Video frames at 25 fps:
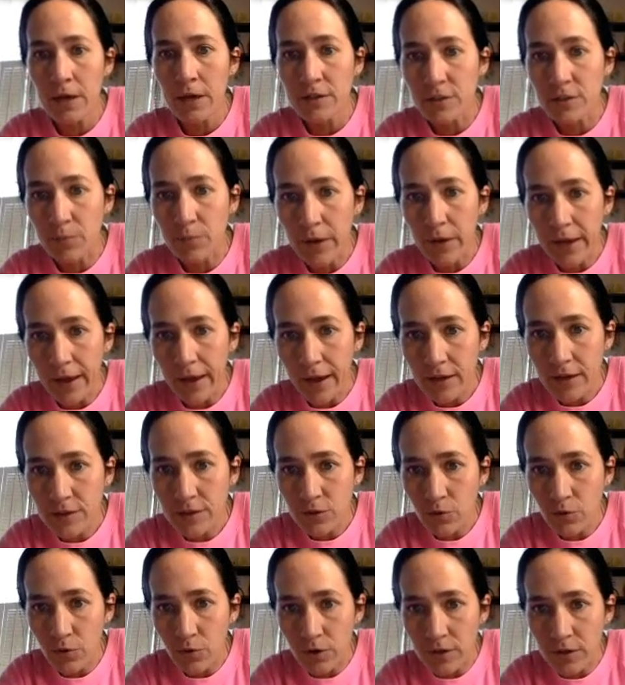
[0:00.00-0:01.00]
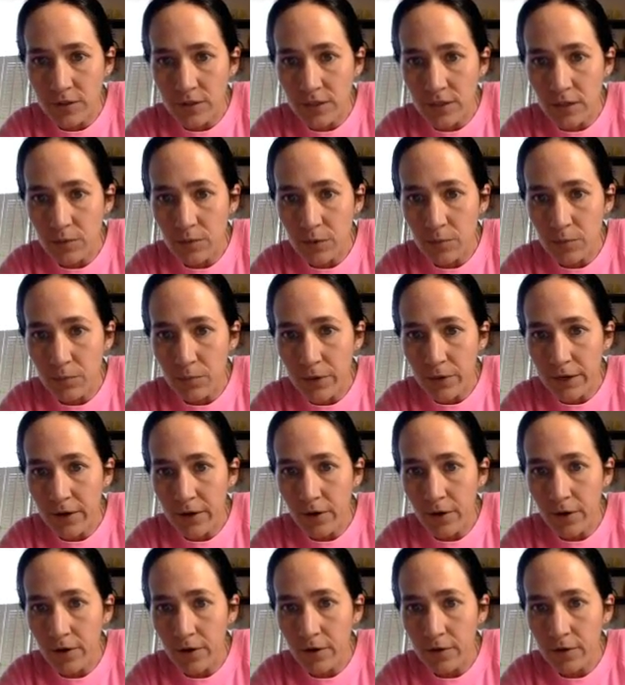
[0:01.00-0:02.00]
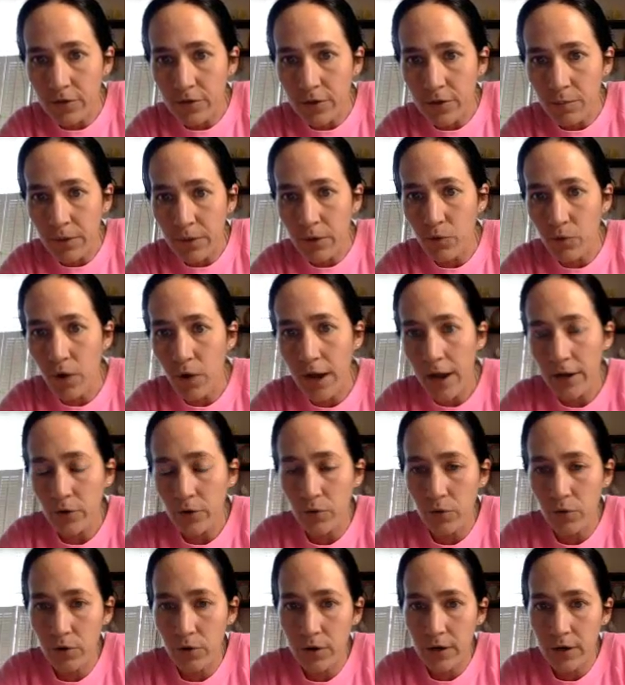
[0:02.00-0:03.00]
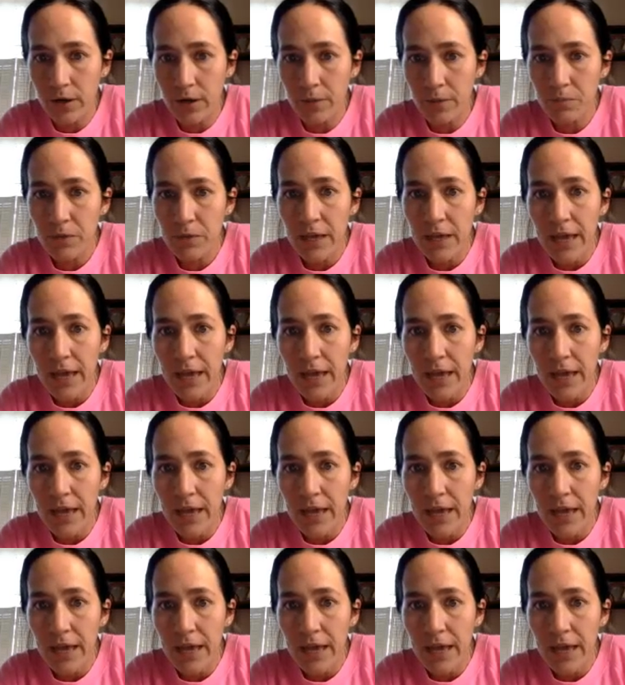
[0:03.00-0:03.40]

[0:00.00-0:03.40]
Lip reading: So my x coordinate is going to be bigger than my y coordinate.